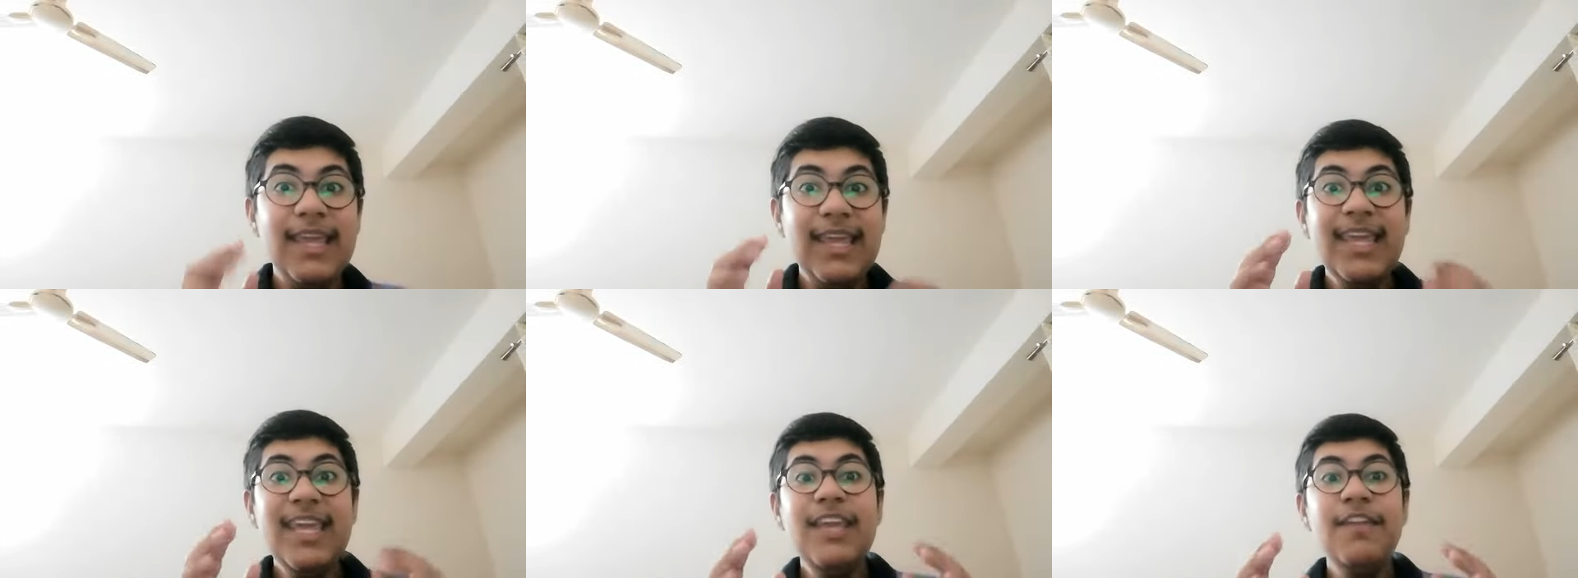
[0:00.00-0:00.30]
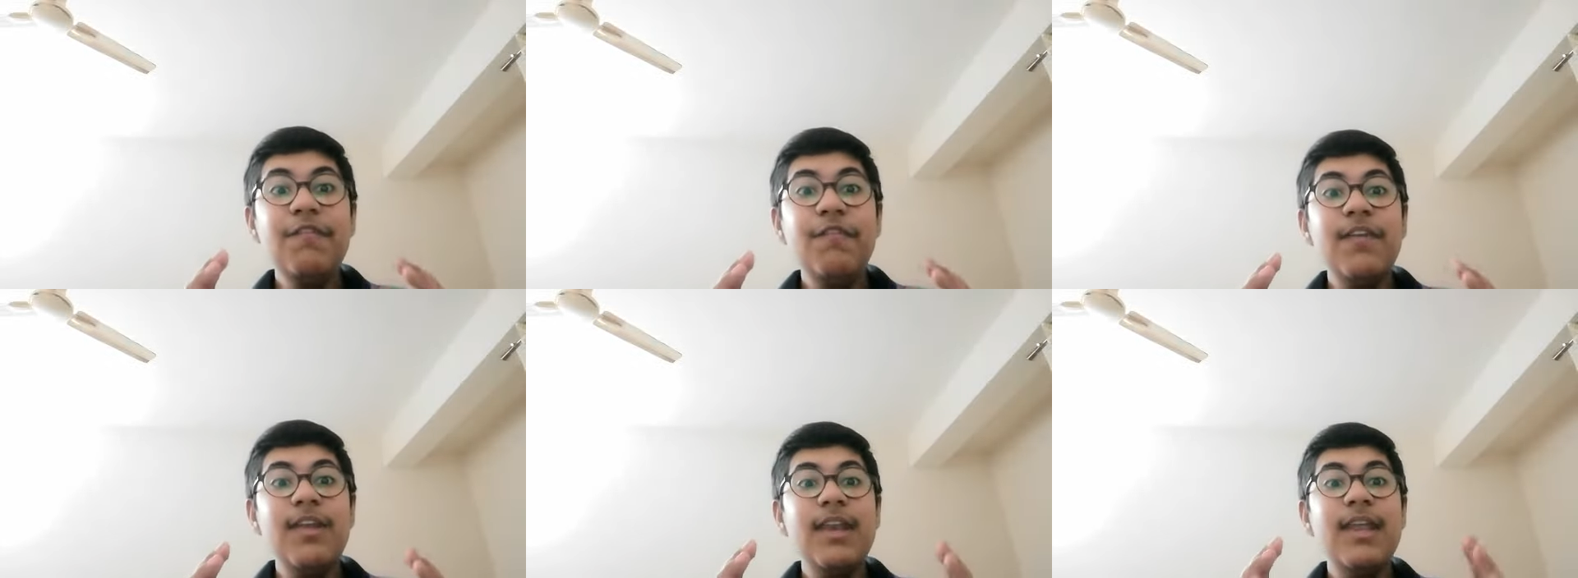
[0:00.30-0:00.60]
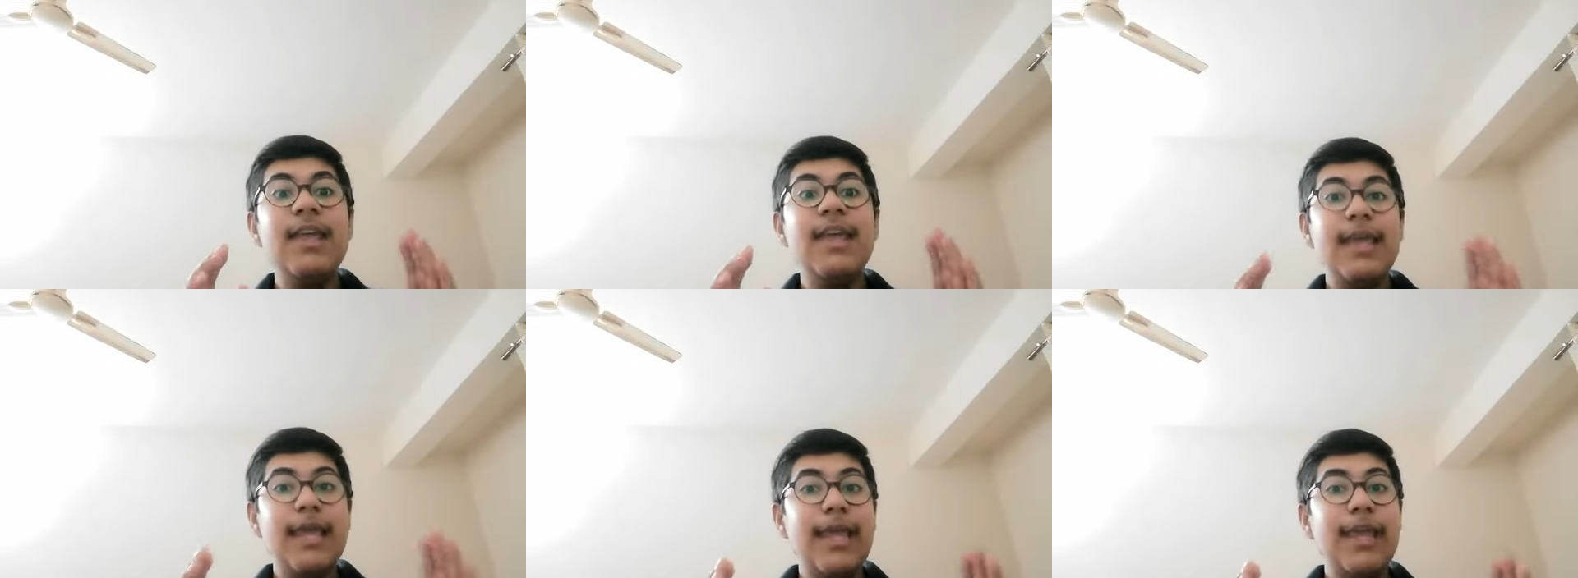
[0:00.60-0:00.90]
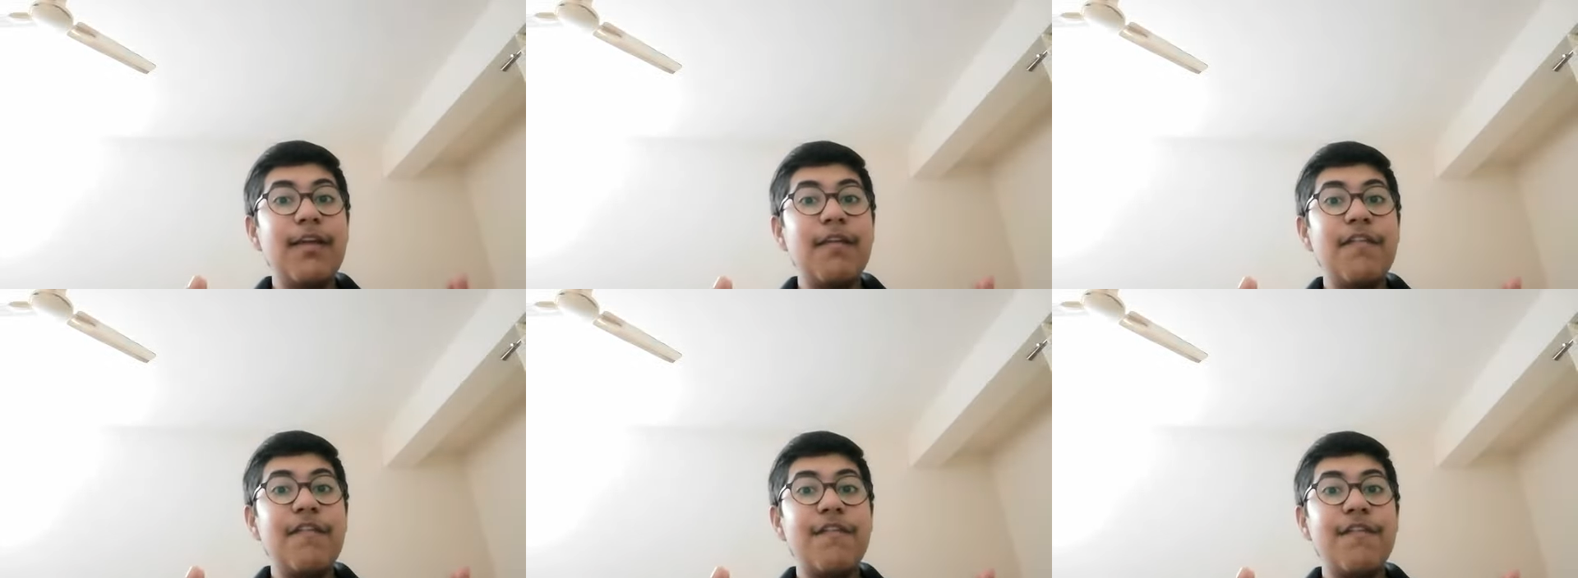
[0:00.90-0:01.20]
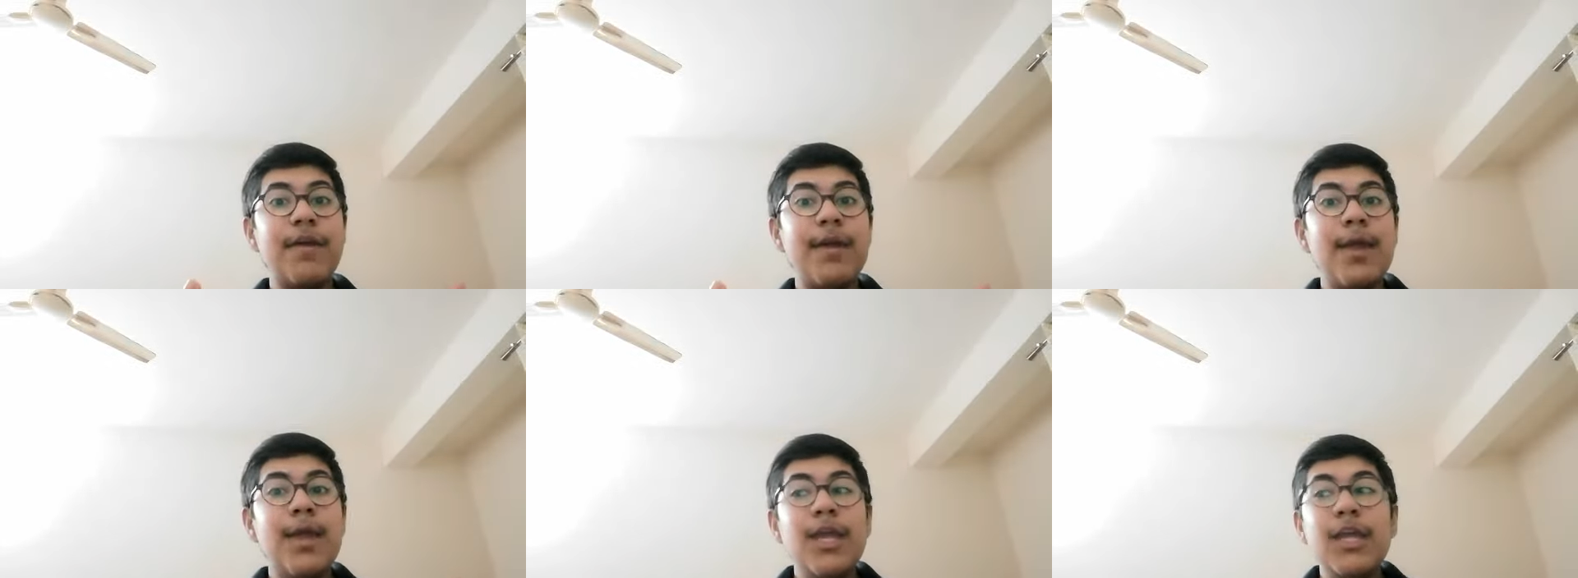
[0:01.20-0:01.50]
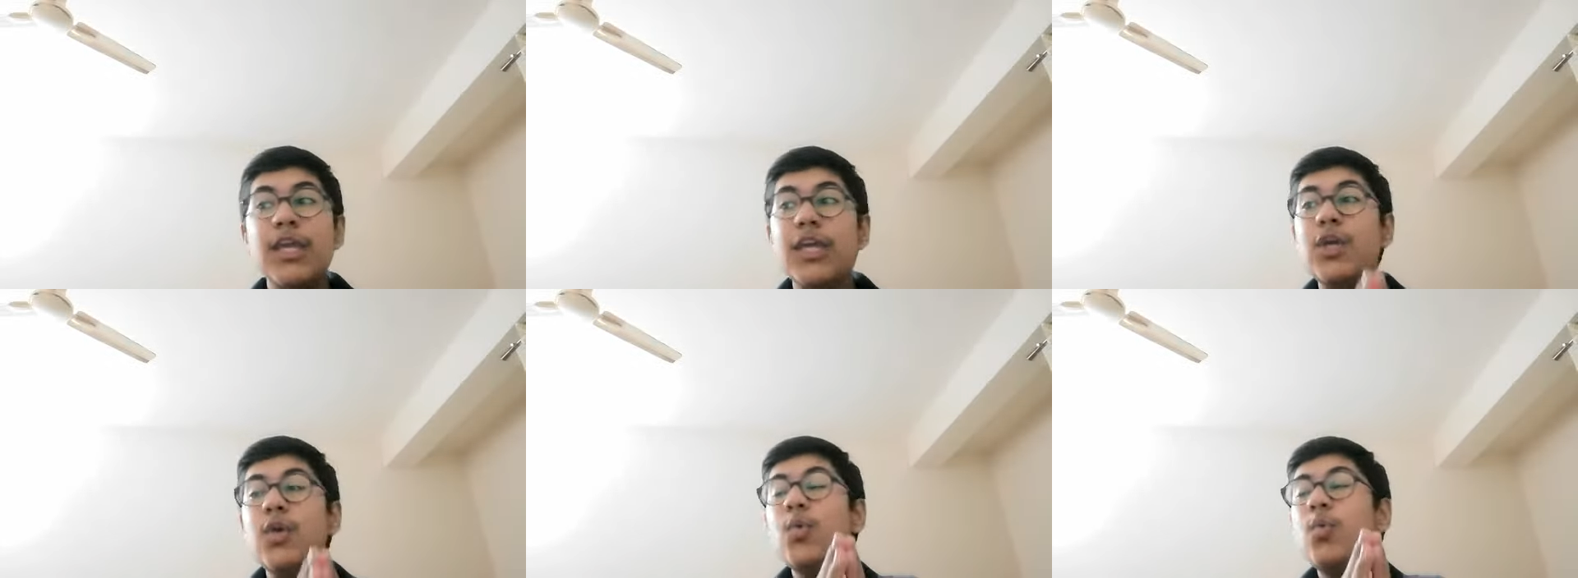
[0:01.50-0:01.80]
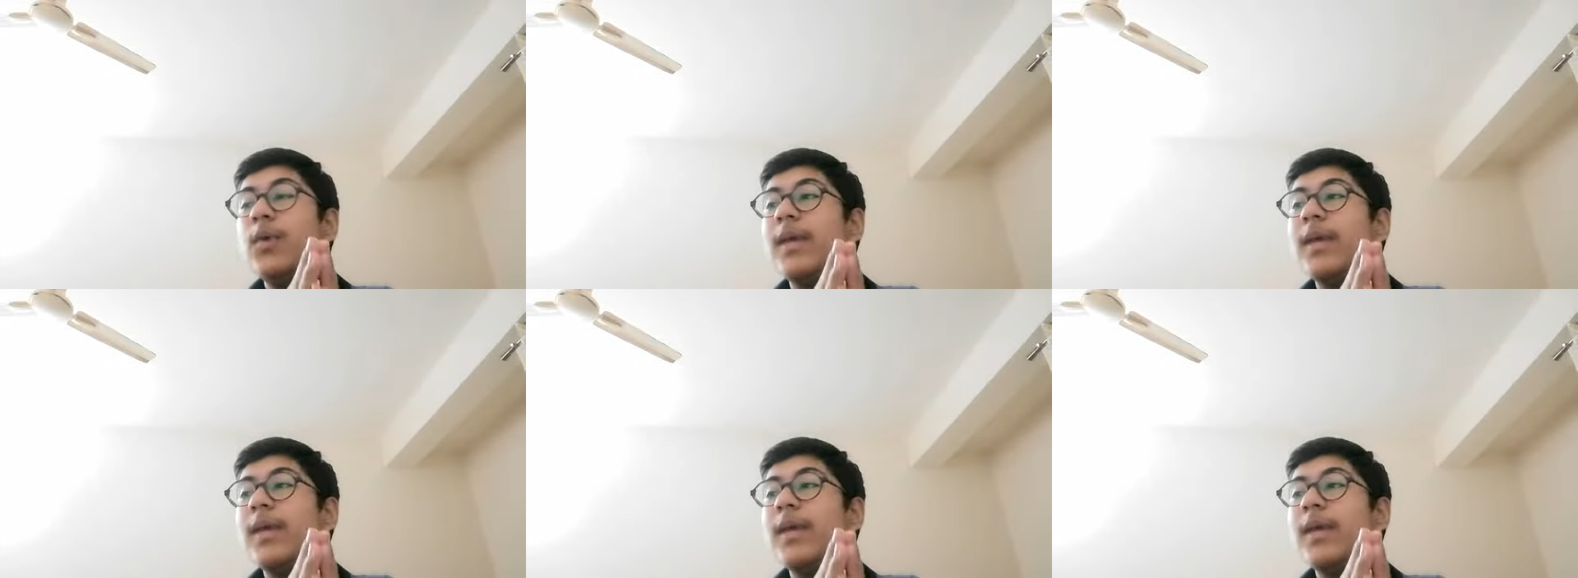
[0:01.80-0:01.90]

Even if you